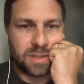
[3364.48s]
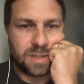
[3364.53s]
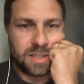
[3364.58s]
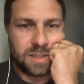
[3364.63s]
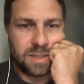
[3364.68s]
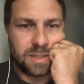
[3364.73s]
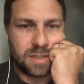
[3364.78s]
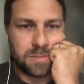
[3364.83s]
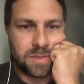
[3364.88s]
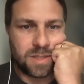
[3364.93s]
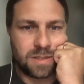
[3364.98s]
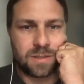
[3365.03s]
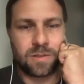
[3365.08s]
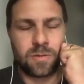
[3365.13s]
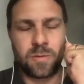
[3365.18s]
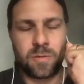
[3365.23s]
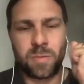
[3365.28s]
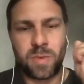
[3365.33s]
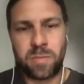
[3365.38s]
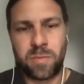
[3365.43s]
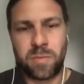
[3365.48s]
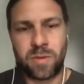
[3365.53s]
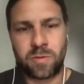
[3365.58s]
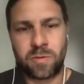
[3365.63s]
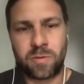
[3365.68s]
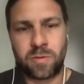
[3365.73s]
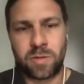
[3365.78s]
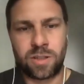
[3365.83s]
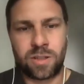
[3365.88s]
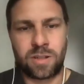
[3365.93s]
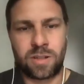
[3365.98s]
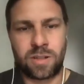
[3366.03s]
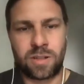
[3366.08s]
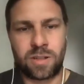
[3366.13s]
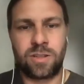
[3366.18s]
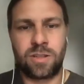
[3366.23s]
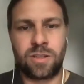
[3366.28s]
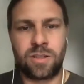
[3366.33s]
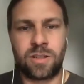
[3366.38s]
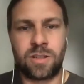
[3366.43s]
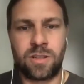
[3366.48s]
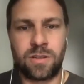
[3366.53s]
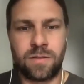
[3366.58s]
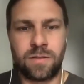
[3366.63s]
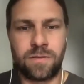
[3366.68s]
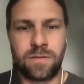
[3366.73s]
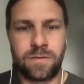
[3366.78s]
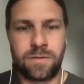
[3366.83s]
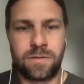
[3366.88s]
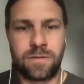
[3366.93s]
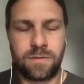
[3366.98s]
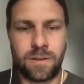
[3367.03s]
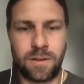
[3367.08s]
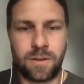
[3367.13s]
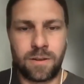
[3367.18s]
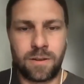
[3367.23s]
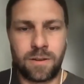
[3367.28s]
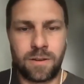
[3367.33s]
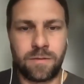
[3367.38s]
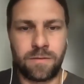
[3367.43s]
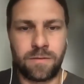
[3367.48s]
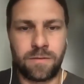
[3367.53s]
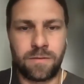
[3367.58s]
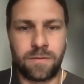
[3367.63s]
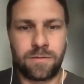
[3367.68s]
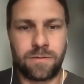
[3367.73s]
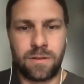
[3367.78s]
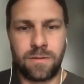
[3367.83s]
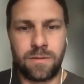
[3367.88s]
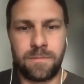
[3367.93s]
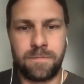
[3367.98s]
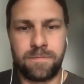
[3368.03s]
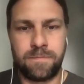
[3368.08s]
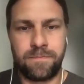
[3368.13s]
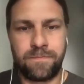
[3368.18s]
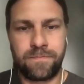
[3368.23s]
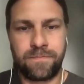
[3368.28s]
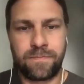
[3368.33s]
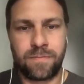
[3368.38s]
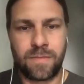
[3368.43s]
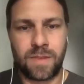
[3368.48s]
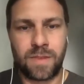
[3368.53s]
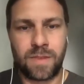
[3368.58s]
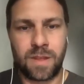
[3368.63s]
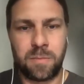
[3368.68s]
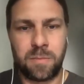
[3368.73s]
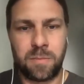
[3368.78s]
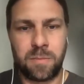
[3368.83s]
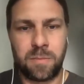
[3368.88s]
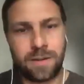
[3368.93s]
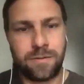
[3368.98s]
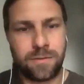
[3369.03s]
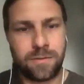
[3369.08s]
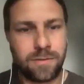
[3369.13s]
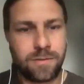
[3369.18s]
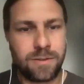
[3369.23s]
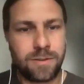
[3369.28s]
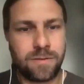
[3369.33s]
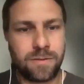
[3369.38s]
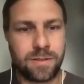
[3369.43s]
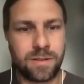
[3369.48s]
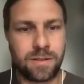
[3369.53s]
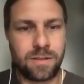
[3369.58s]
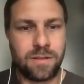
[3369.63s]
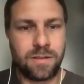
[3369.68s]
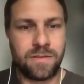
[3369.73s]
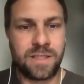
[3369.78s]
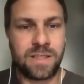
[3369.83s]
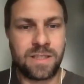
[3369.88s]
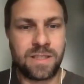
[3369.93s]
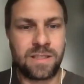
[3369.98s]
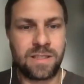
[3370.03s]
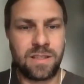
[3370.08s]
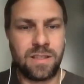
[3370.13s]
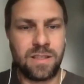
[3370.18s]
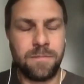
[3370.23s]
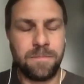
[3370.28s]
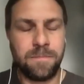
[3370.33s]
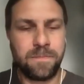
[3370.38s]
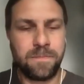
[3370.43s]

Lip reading: teams, so people which are in charge of buying stuff for the university,